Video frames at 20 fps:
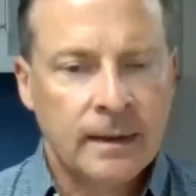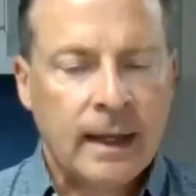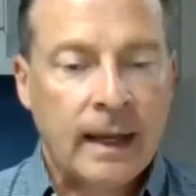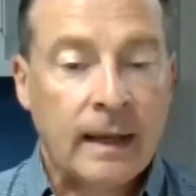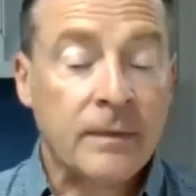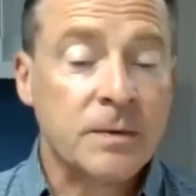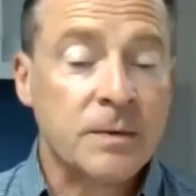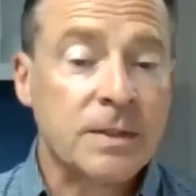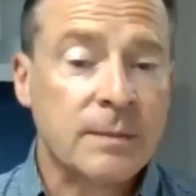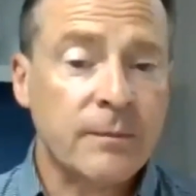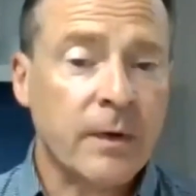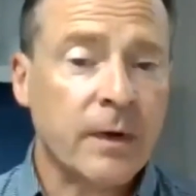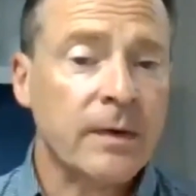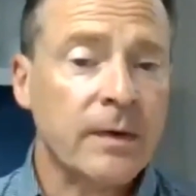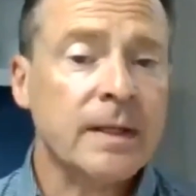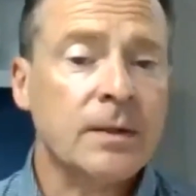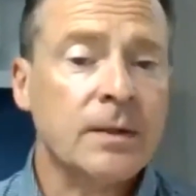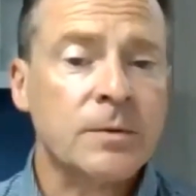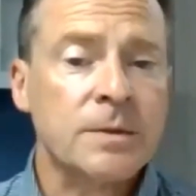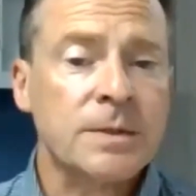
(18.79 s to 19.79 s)
And there's some
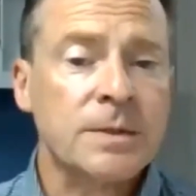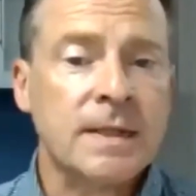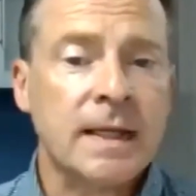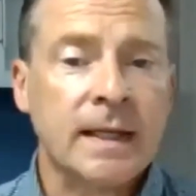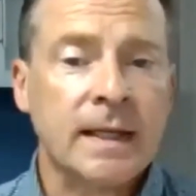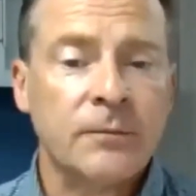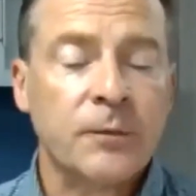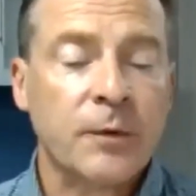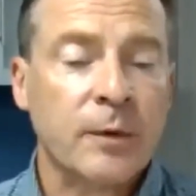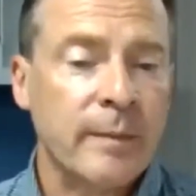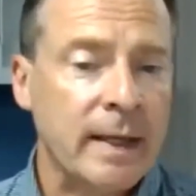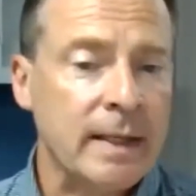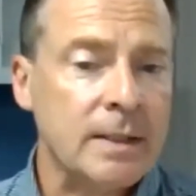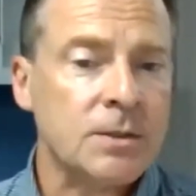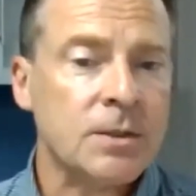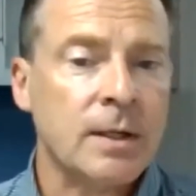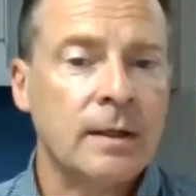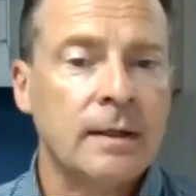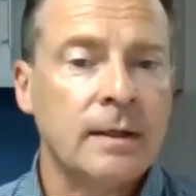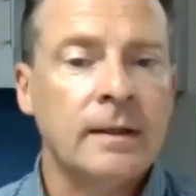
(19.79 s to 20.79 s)
very interesting
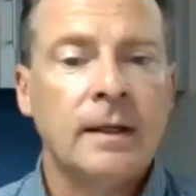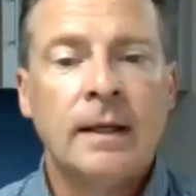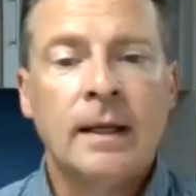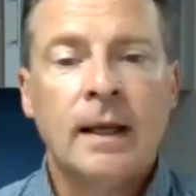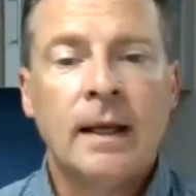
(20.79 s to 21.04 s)
information,